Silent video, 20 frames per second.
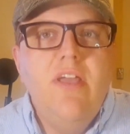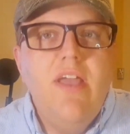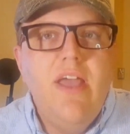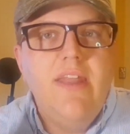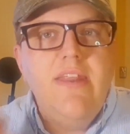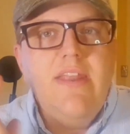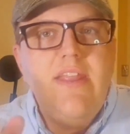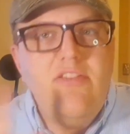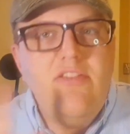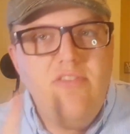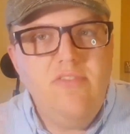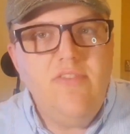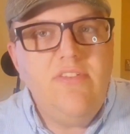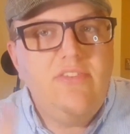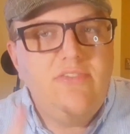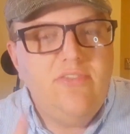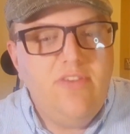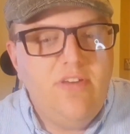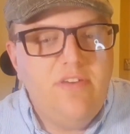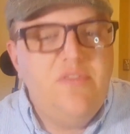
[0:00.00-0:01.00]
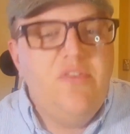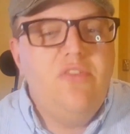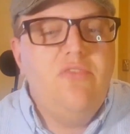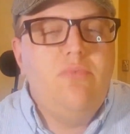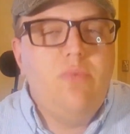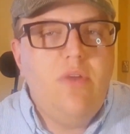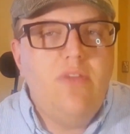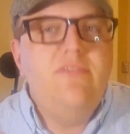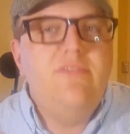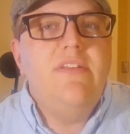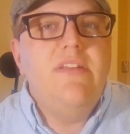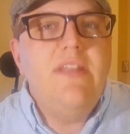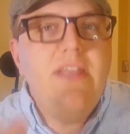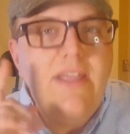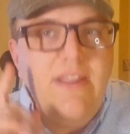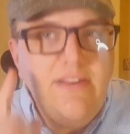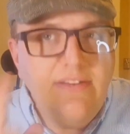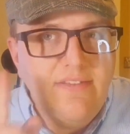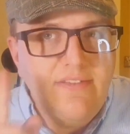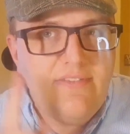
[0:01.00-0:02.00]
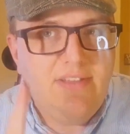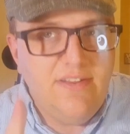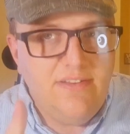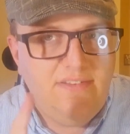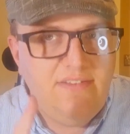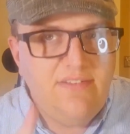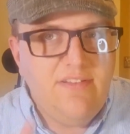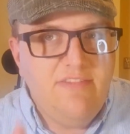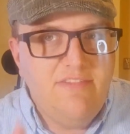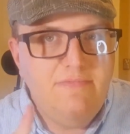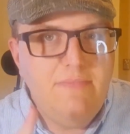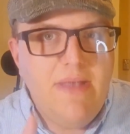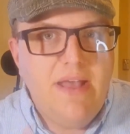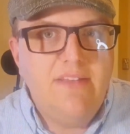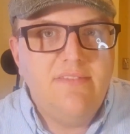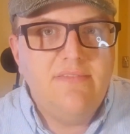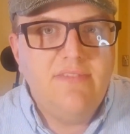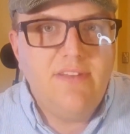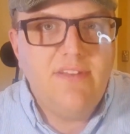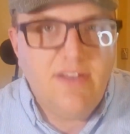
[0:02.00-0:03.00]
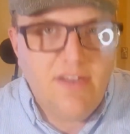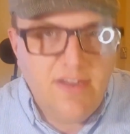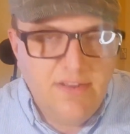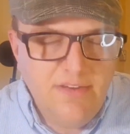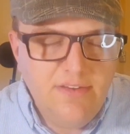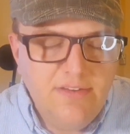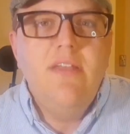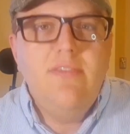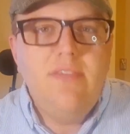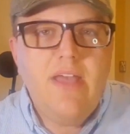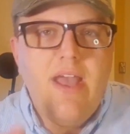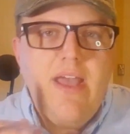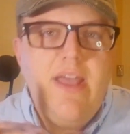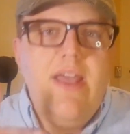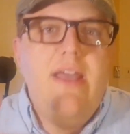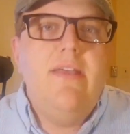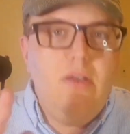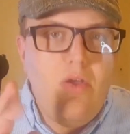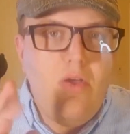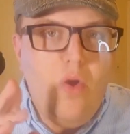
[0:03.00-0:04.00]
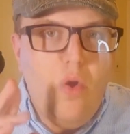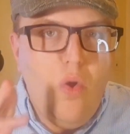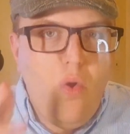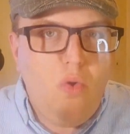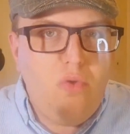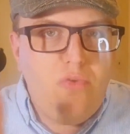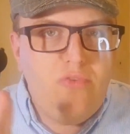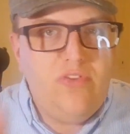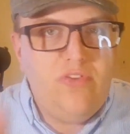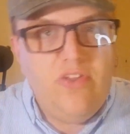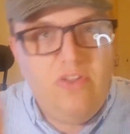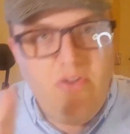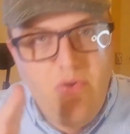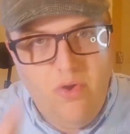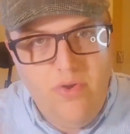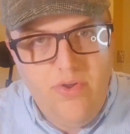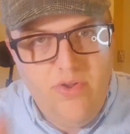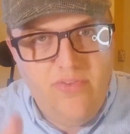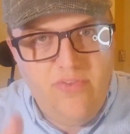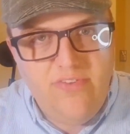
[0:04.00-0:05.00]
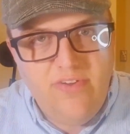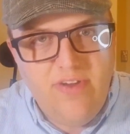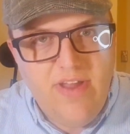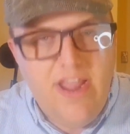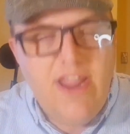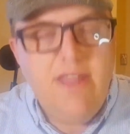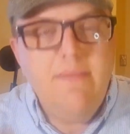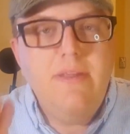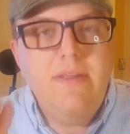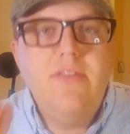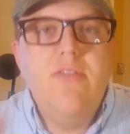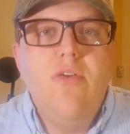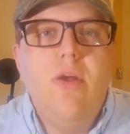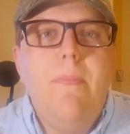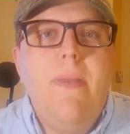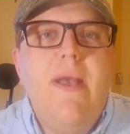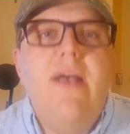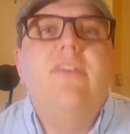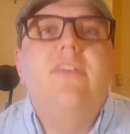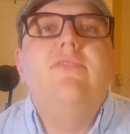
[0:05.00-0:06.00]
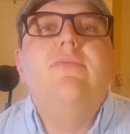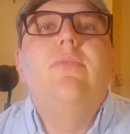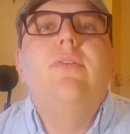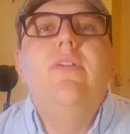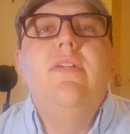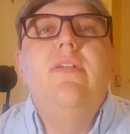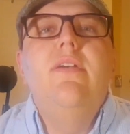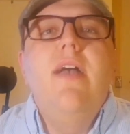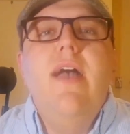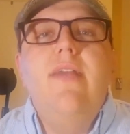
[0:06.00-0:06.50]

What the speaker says: And each of these servers runs an instance of Mastodon that holds your username and your password,